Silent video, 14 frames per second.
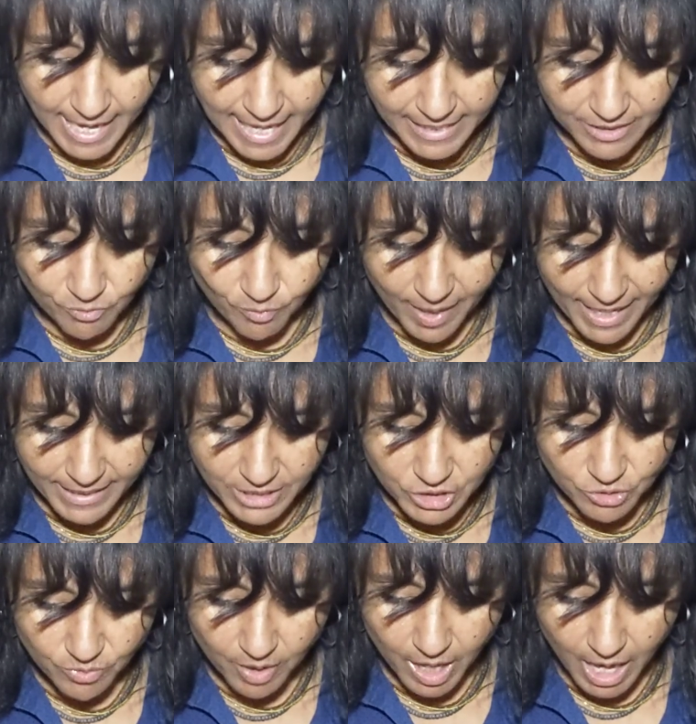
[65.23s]
And he ran
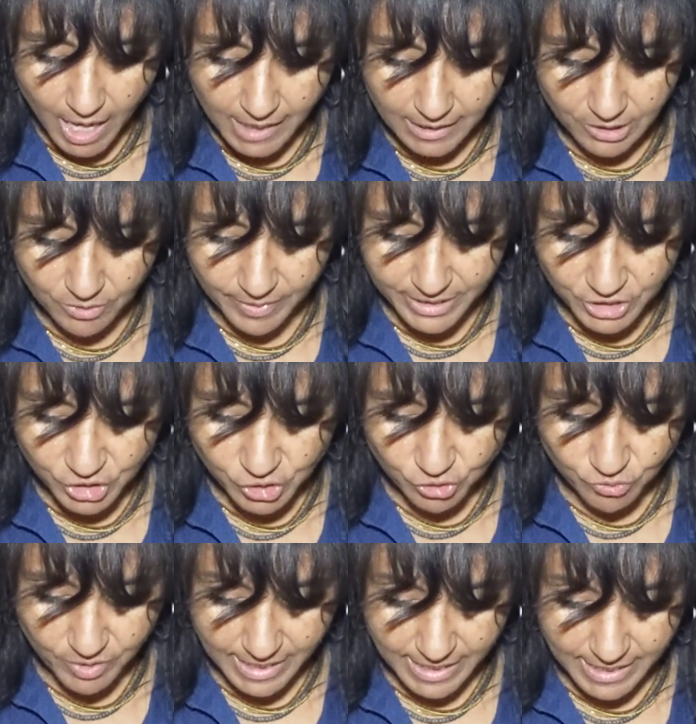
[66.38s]
into a hollow in his
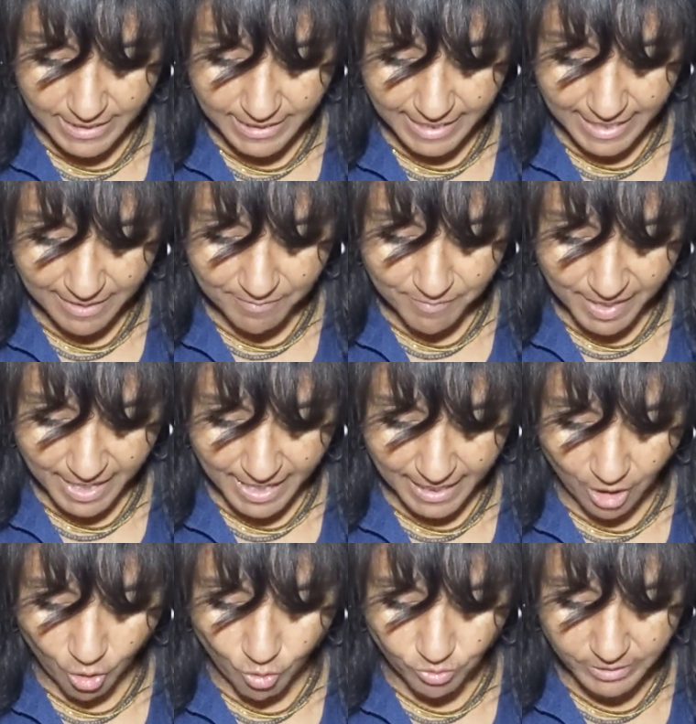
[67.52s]
tree and came back
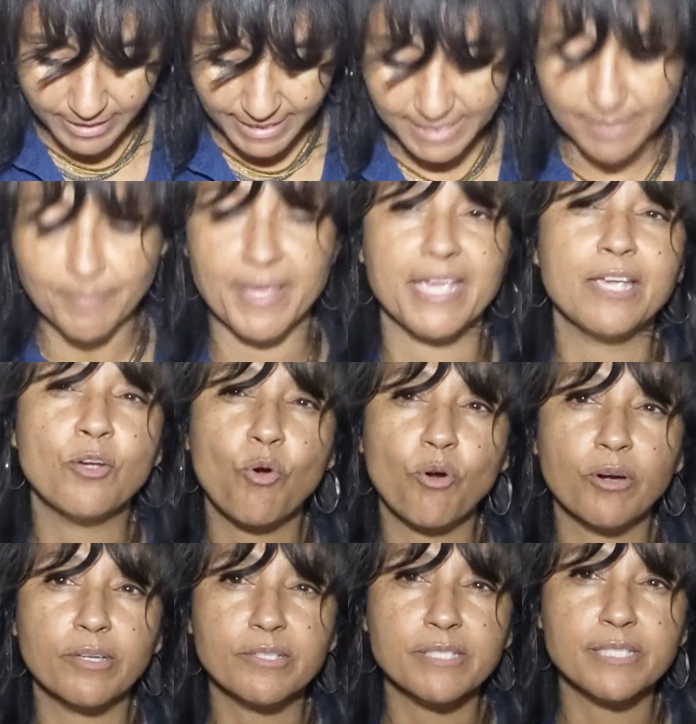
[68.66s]
holding some
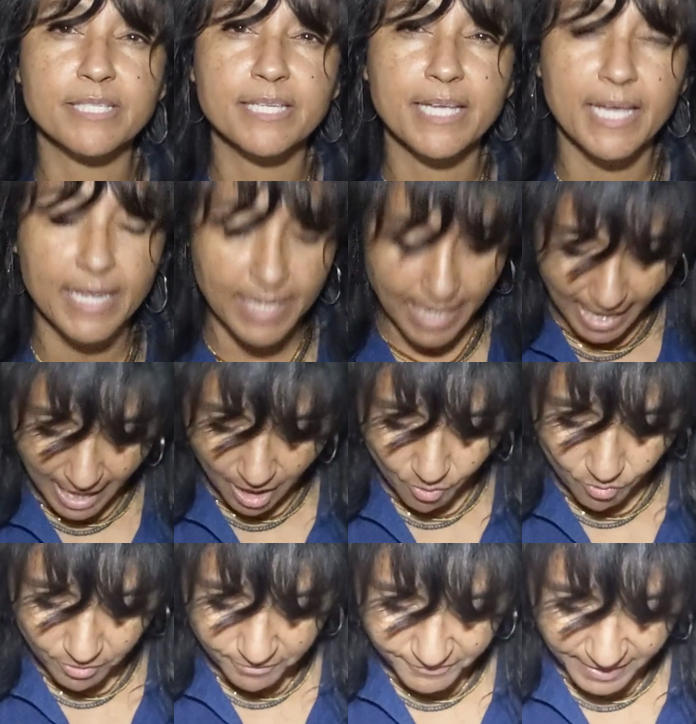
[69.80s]
acorns, an
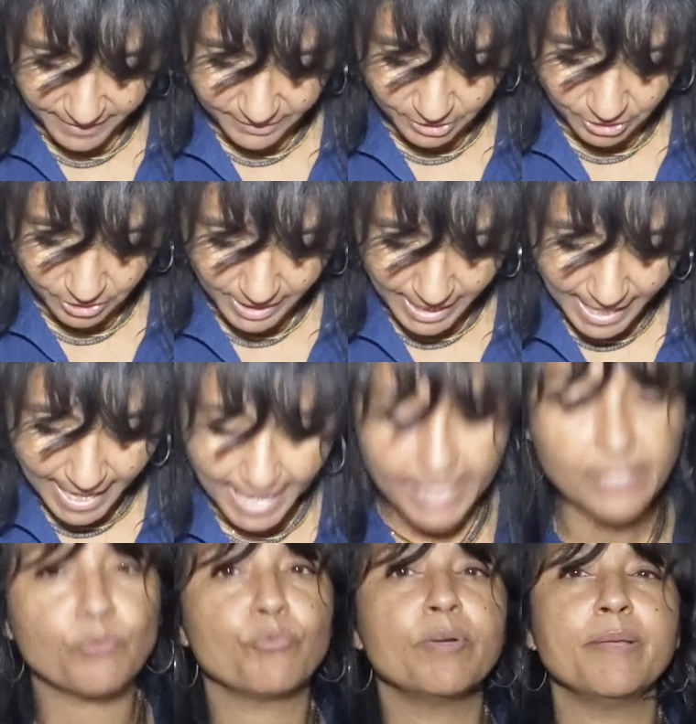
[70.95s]
owl feather, and
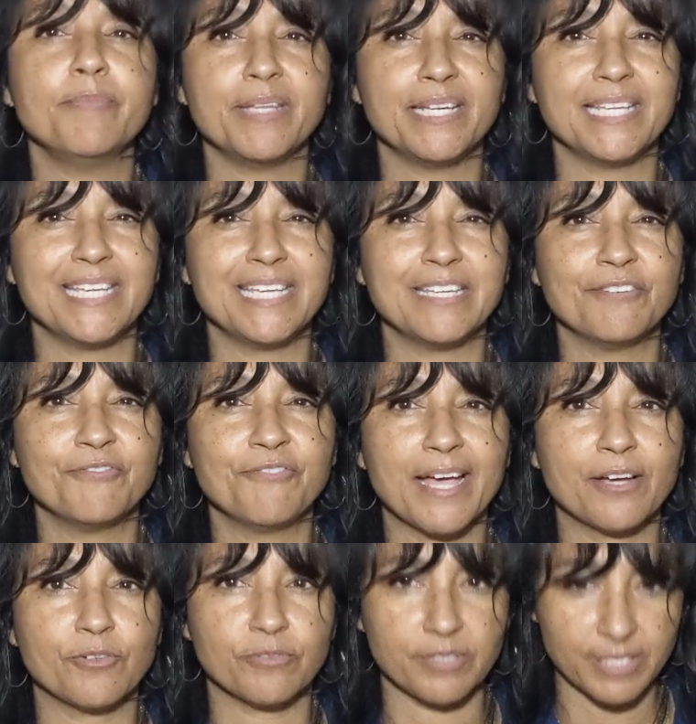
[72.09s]
a ribbon he had
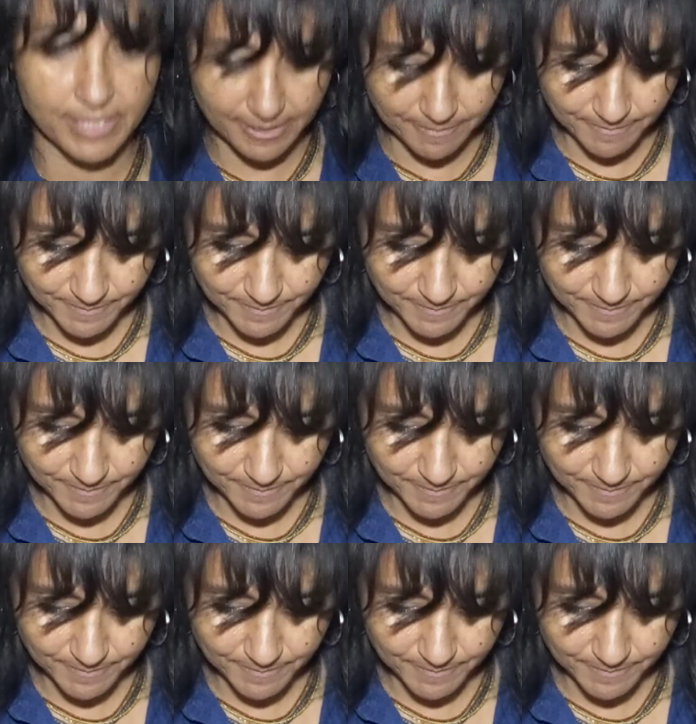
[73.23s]
found.